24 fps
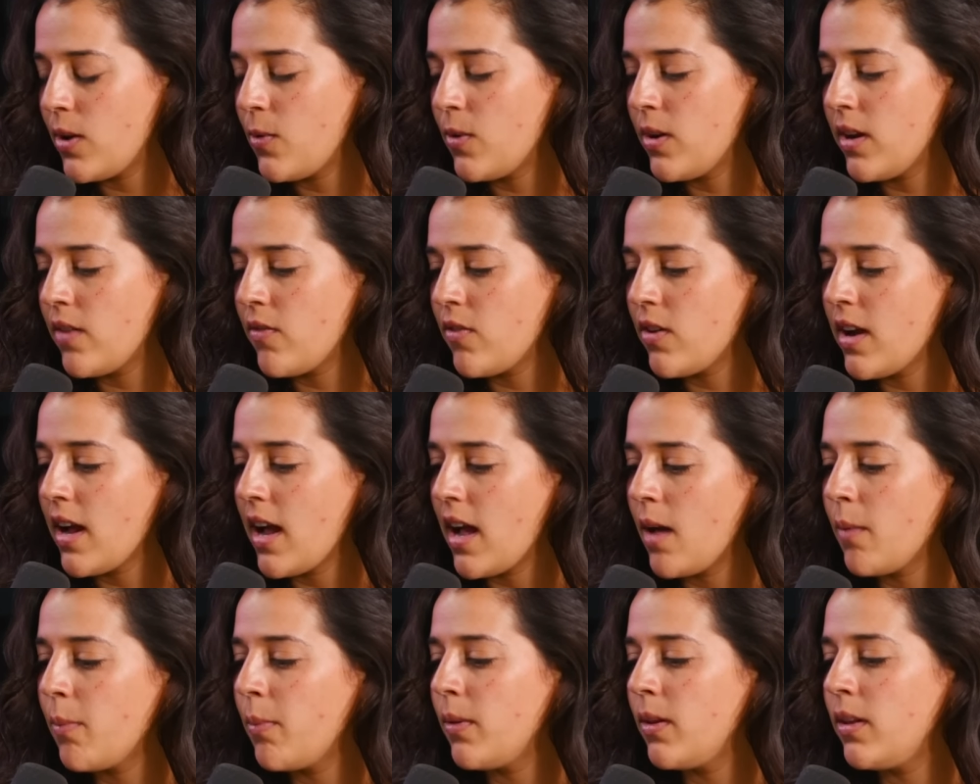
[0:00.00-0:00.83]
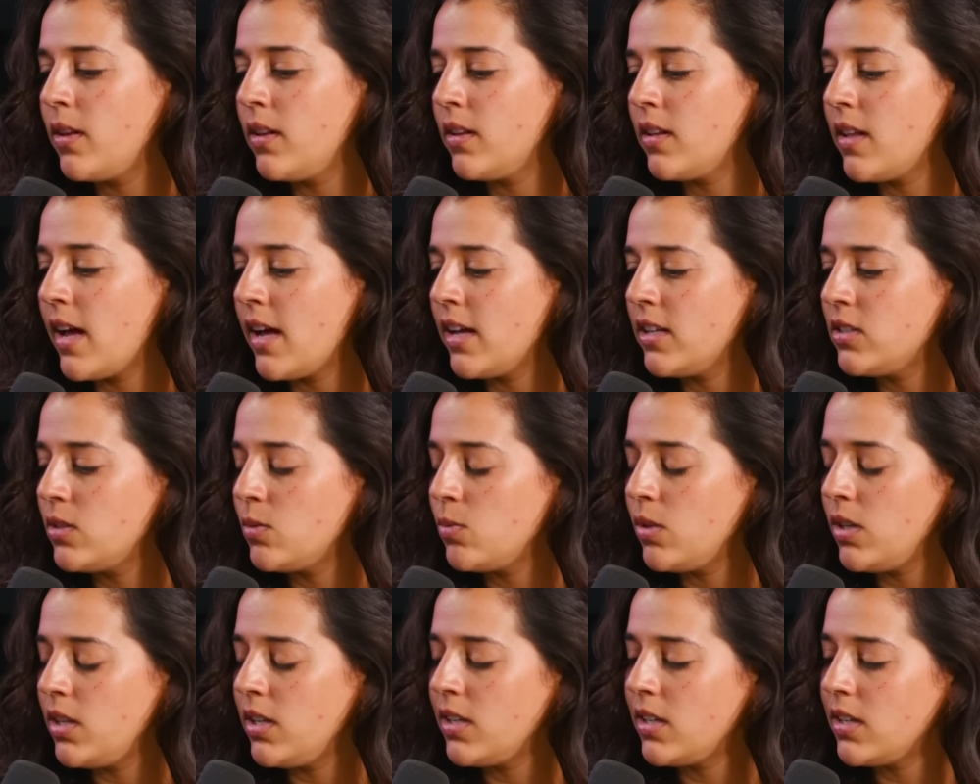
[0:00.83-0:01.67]
Whatever happened last
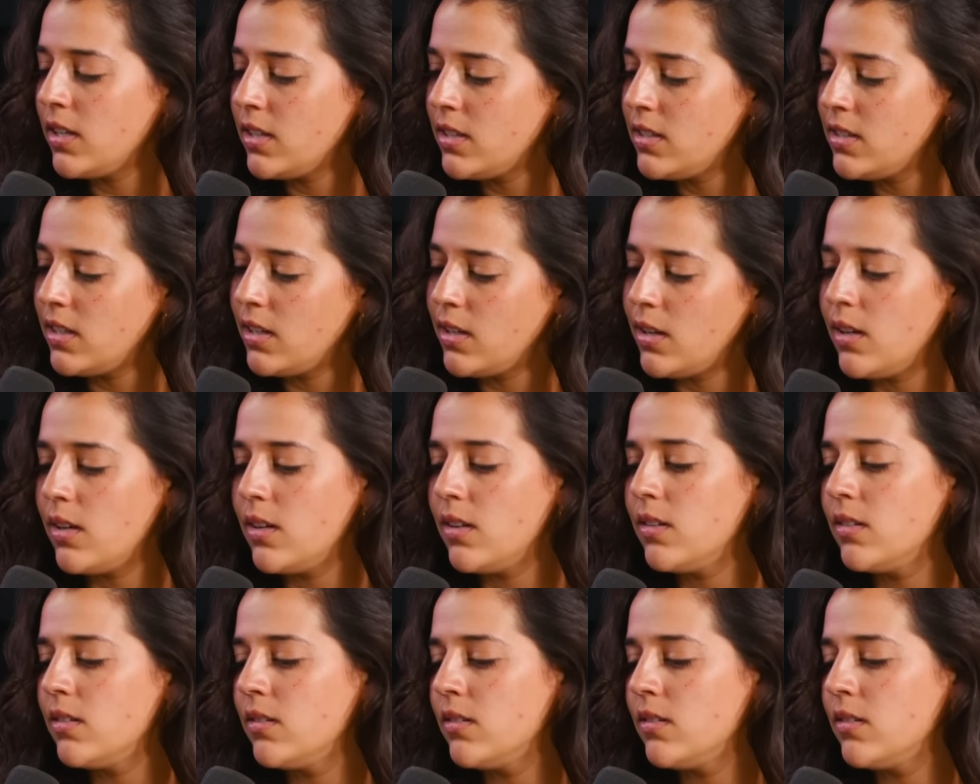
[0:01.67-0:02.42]
week, it didn't.